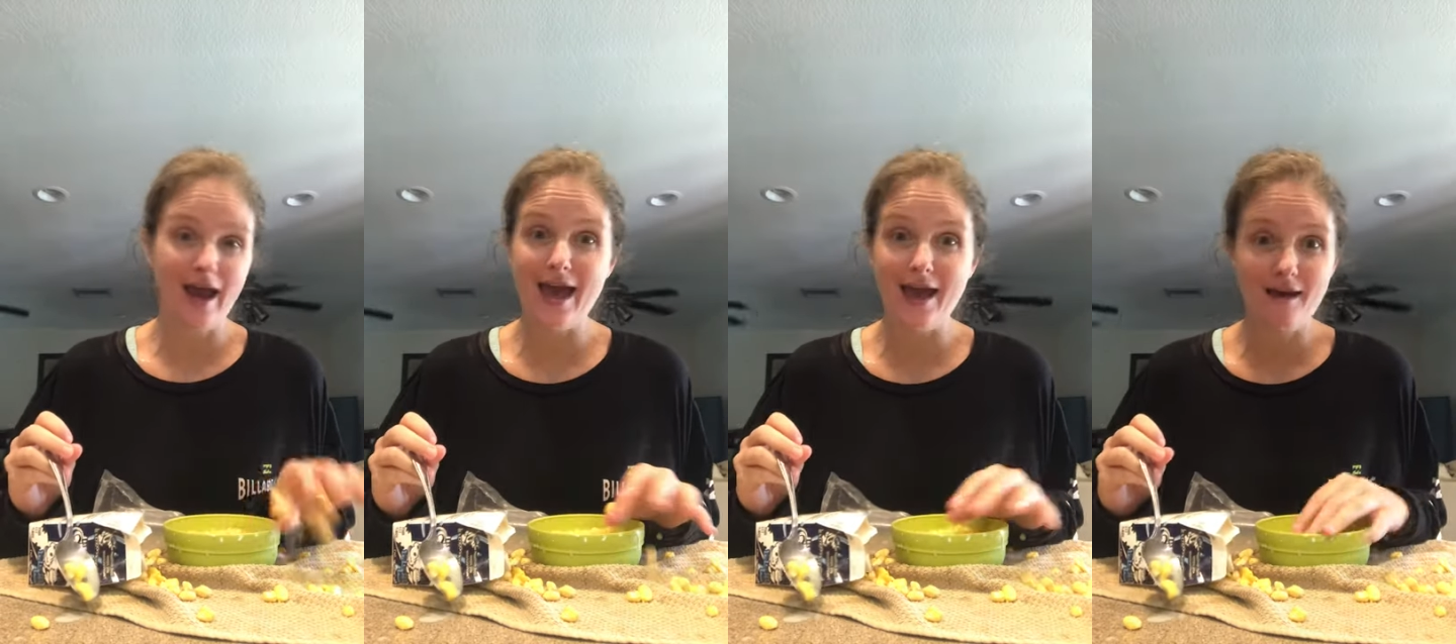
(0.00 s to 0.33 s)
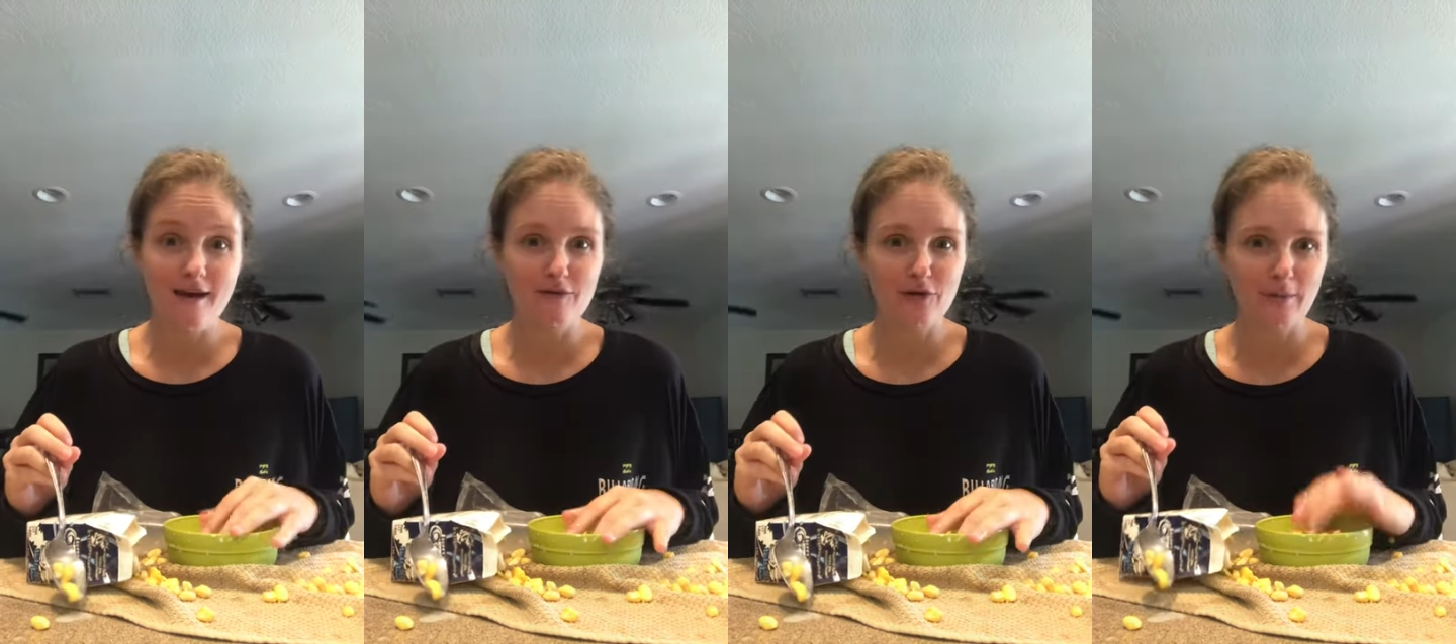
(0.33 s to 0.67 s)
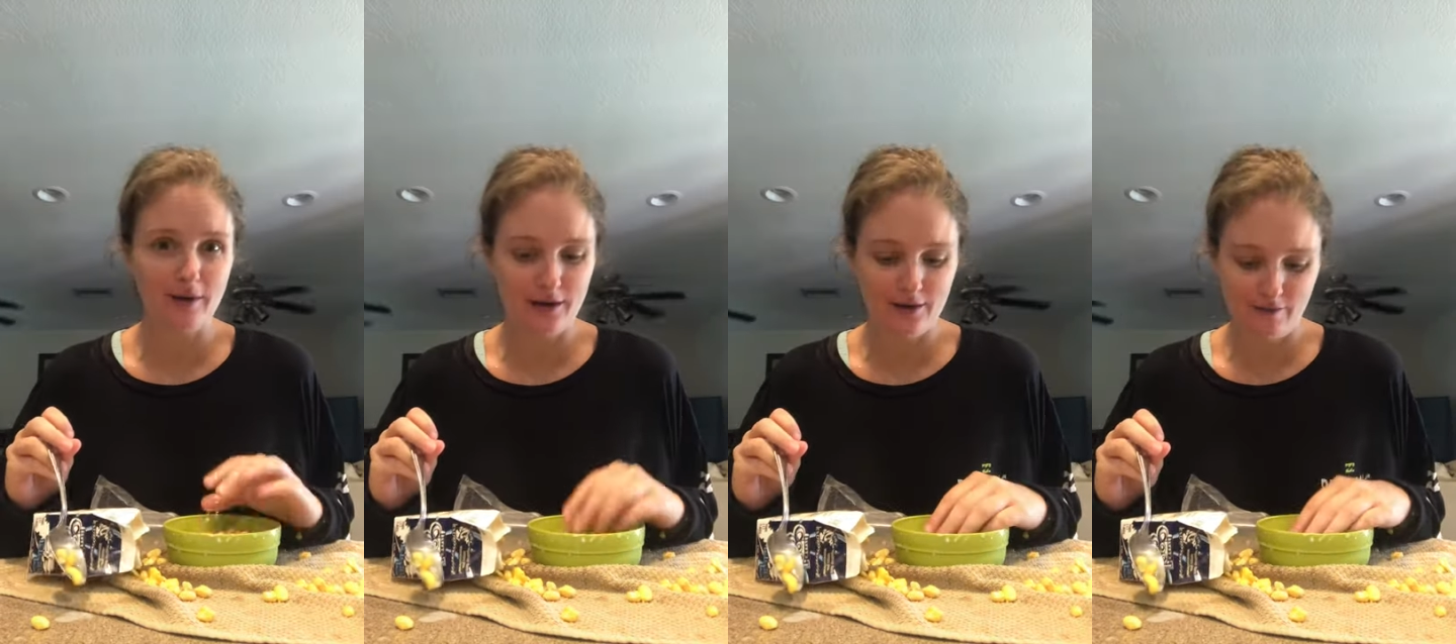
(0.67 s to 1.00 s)

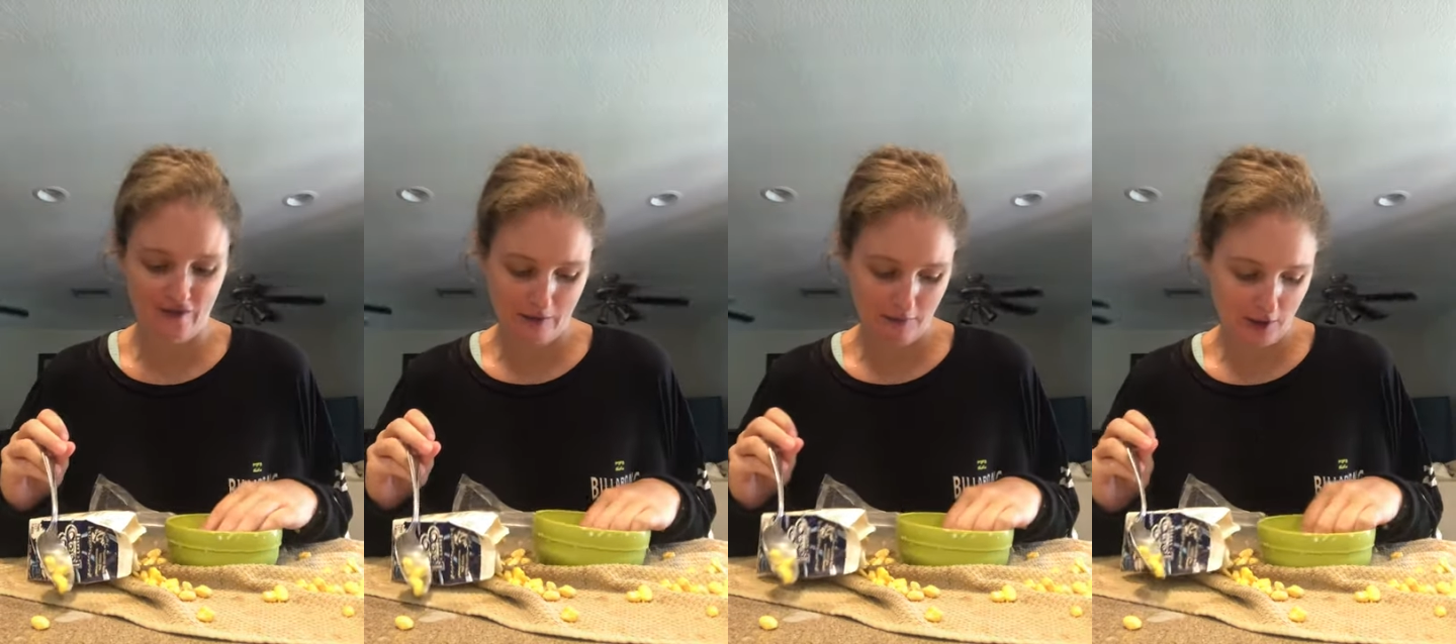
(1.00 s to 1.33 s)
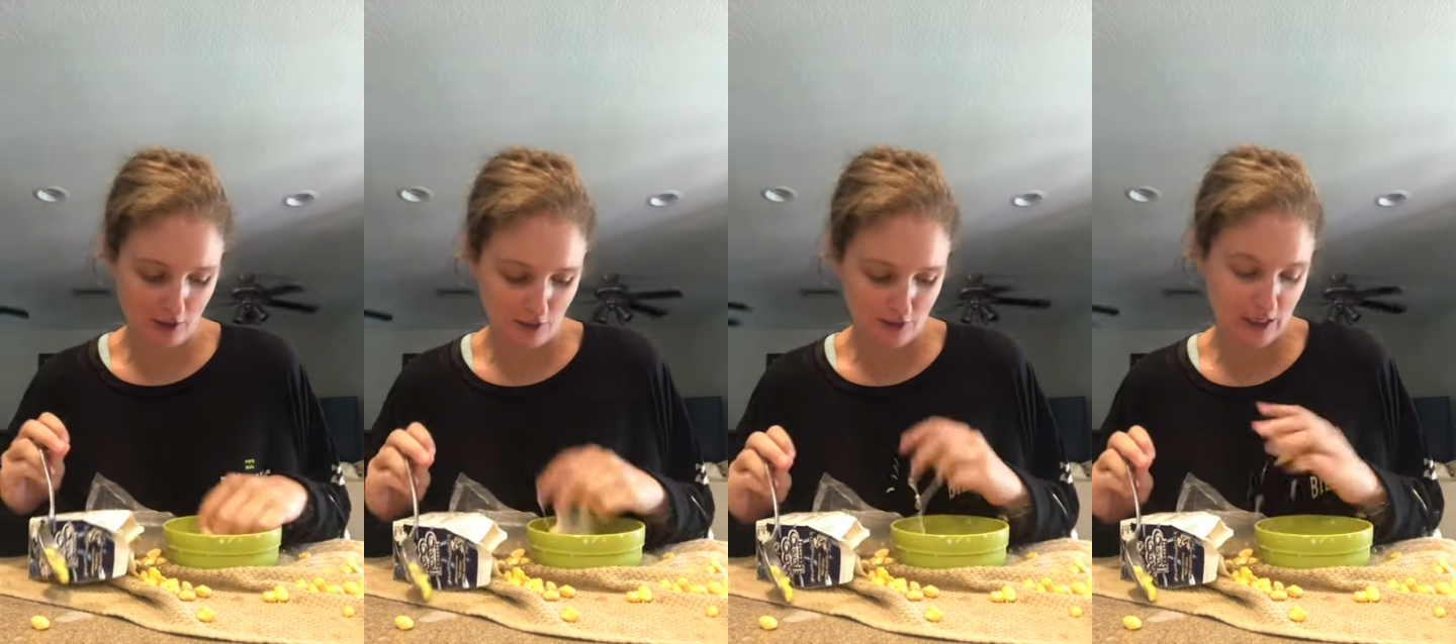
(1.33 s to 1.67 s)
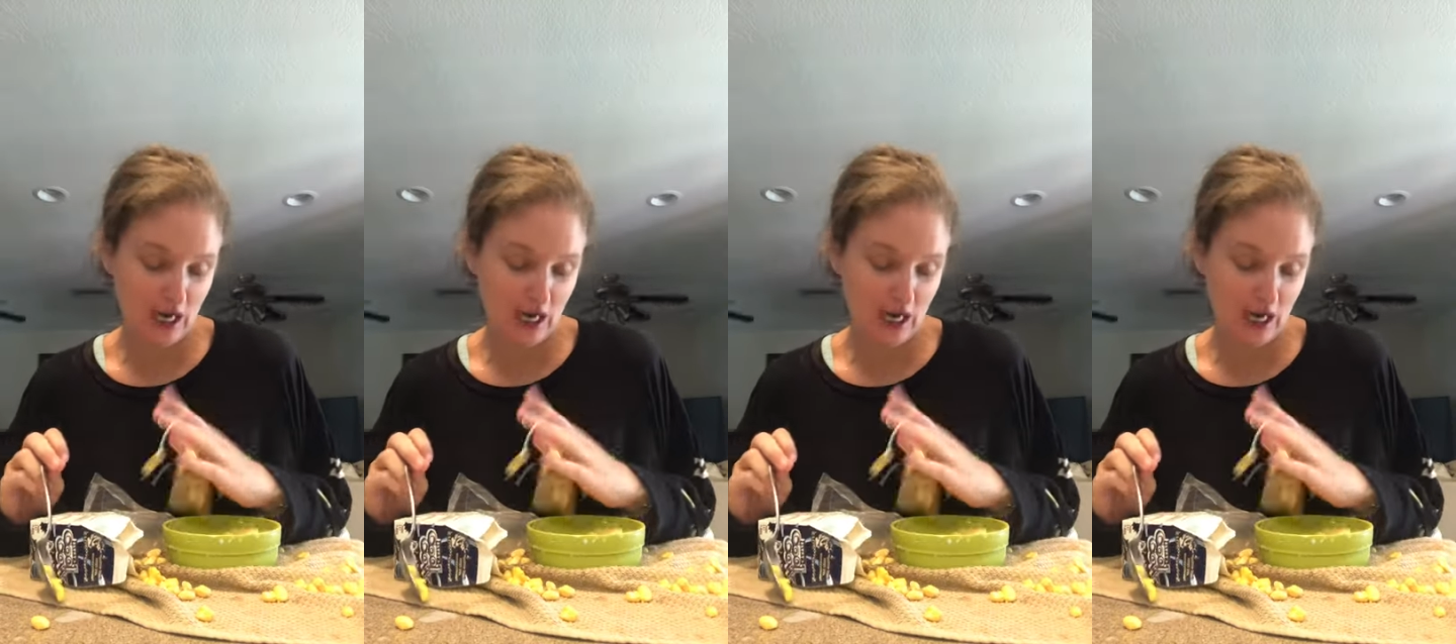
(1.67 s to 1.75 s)
everybody in the family knows,